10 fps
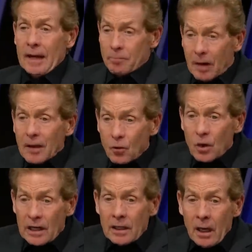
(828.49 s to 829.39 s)
And by the
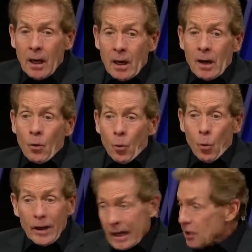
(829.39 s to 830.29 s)
way,
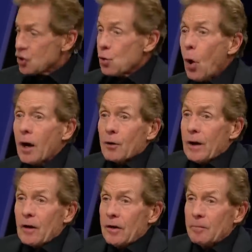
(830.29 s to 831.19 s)
we got a squad
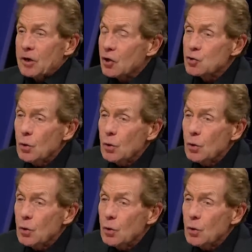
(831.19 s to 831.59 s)
around him because